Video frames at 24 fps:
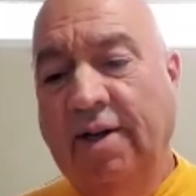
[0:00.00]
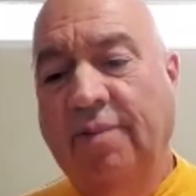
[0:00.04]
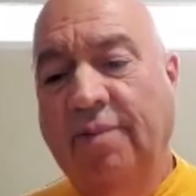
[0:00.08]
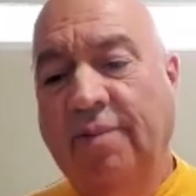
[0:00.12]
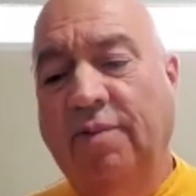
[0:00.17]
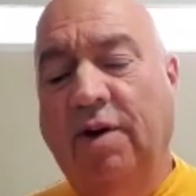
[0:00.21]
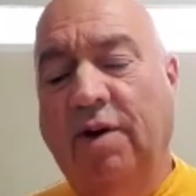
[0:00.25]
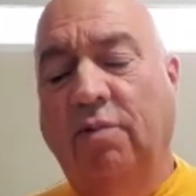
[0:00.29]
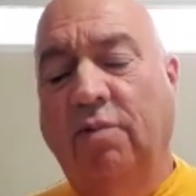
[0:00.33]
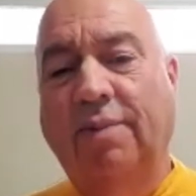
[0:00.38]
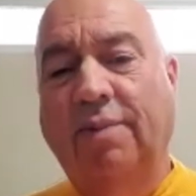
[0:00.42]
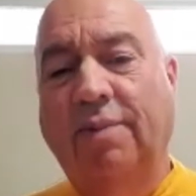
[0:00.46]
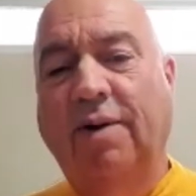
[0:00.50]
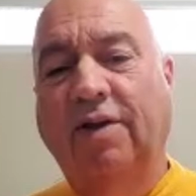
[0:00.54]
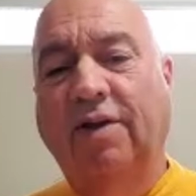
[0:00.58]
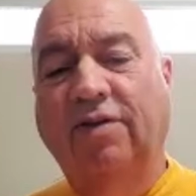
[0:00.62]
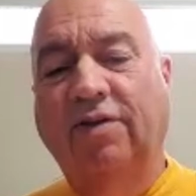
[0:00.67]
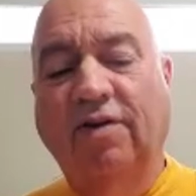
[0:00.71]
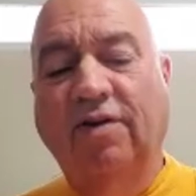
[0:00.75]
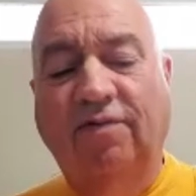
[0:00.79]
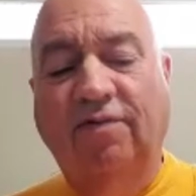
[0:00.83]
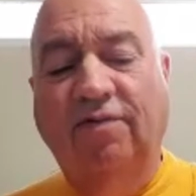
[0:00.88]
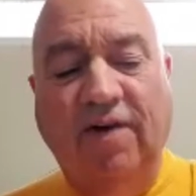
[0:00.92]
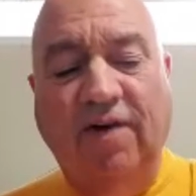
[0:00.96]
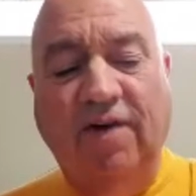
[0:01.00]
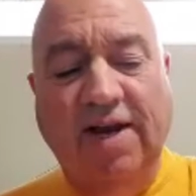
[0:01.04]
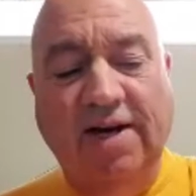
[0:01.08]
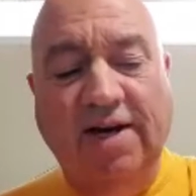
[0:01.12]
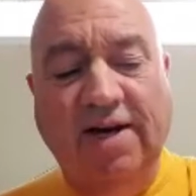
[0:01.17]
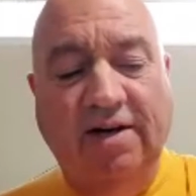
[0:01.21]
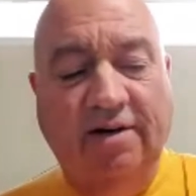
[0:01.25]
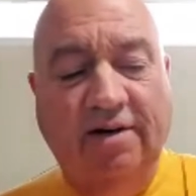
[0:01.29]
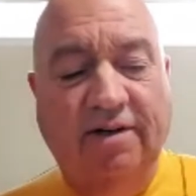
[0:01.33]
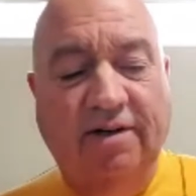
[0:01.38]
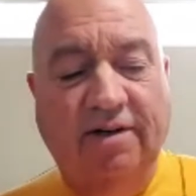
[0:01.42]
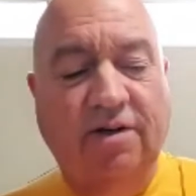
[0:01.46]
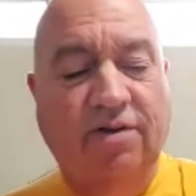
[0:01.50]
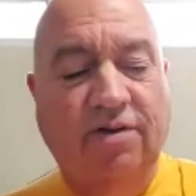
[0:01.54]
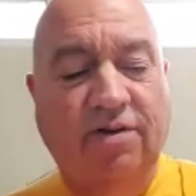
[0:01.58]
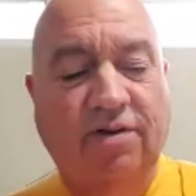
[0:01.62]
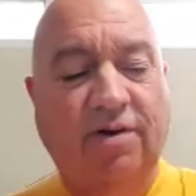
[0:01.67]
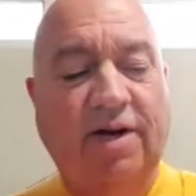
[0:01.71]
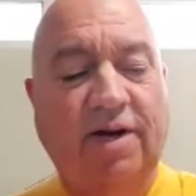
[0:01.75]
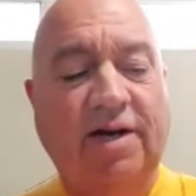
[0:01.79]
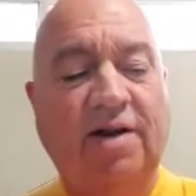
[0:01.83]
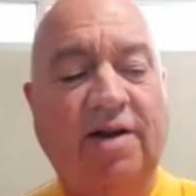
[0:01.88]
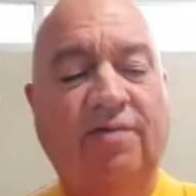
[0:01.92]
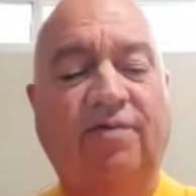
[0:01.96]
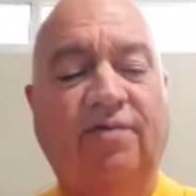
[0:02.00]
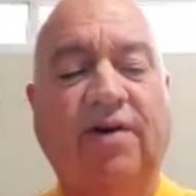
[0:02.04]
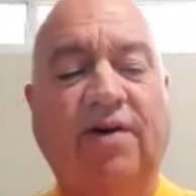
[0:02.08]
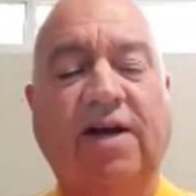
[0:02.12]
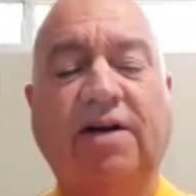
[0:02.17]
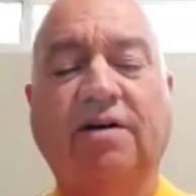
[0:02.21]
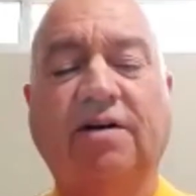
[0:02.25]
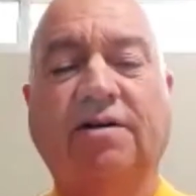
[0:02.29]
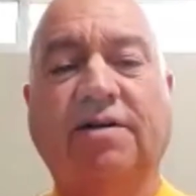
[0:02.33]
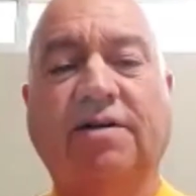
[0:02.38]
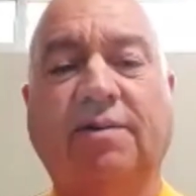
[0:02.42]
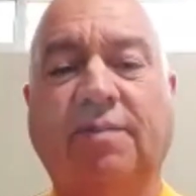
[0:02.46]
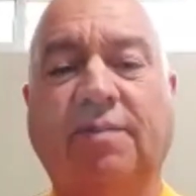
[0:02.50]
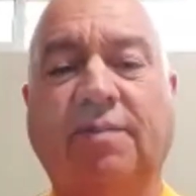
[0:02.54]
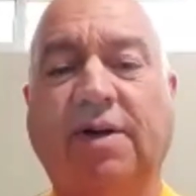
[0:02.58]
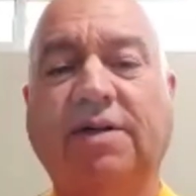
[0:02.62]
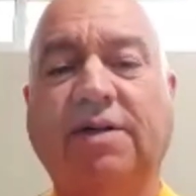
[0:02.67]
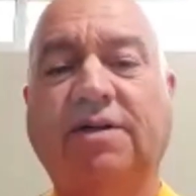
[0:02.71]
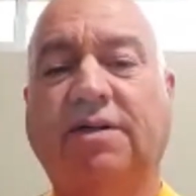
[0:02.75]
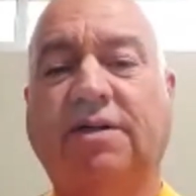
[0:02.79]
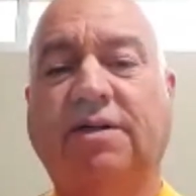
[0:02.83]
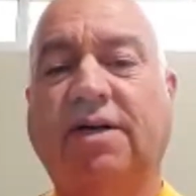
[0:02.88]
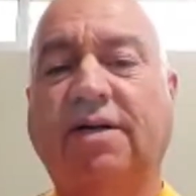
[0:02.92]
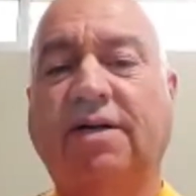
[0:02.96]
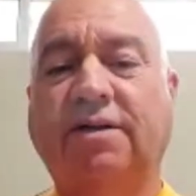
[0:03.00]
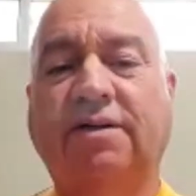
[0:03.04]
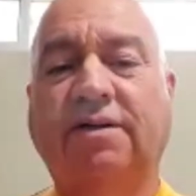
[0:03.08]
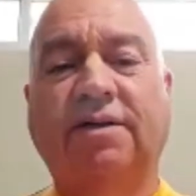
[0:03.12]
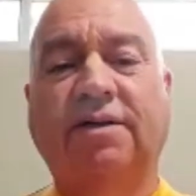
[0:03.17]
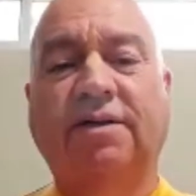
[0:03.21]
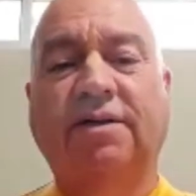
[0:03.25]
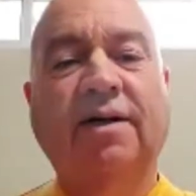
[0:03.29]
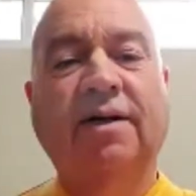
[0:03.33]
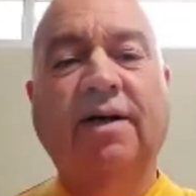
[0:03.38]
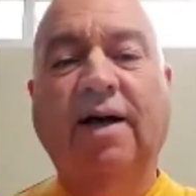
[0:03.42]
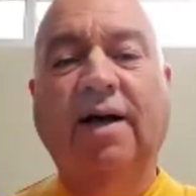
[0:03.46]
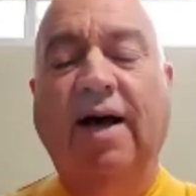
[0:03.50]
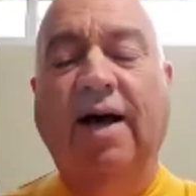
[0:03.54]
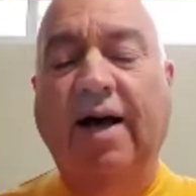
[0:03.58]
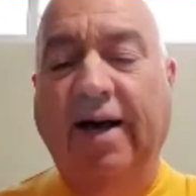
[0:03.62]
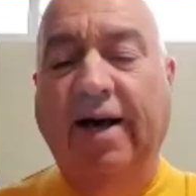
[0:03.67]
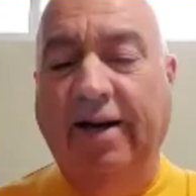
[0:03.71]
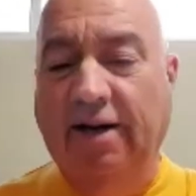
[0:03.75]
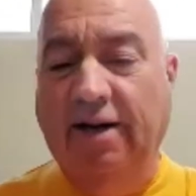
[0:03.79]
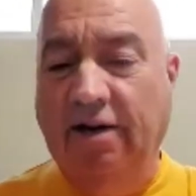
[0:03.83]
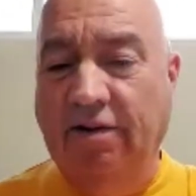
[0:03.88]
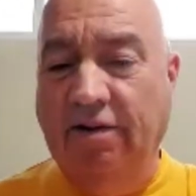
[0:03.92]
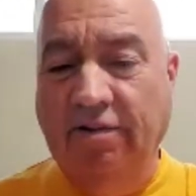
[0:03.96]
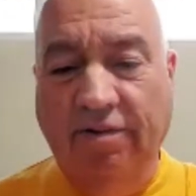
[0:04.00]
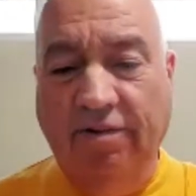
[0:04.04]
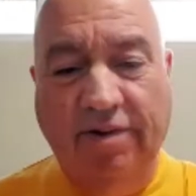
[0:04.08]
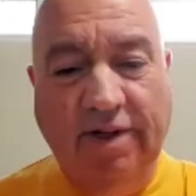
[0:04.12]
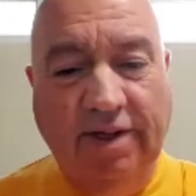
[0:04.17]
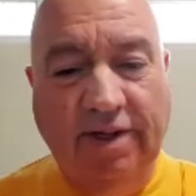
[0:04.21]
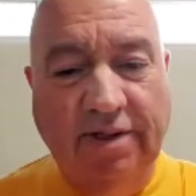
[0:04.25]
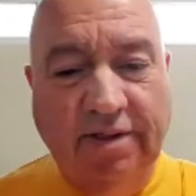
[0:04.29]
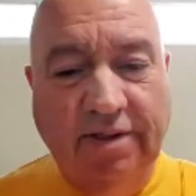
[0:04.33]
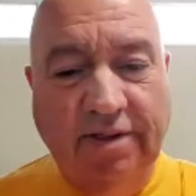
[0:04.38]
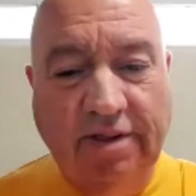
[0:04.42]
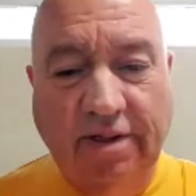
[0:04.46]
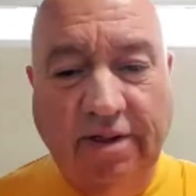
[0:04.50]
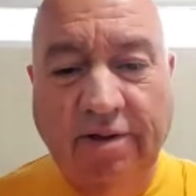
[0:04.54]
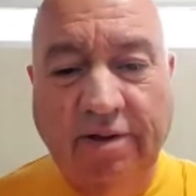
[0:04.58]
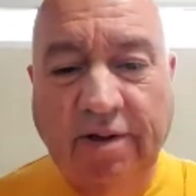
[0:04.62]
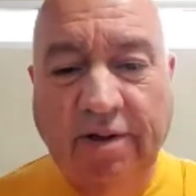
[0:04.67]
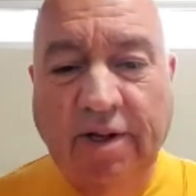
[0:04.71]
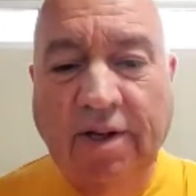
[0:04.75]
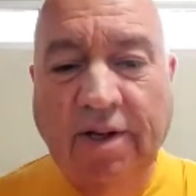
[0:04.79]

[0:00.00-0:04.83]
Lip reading: But what about the fighters? Are there any fighters amongst us? I don't think so.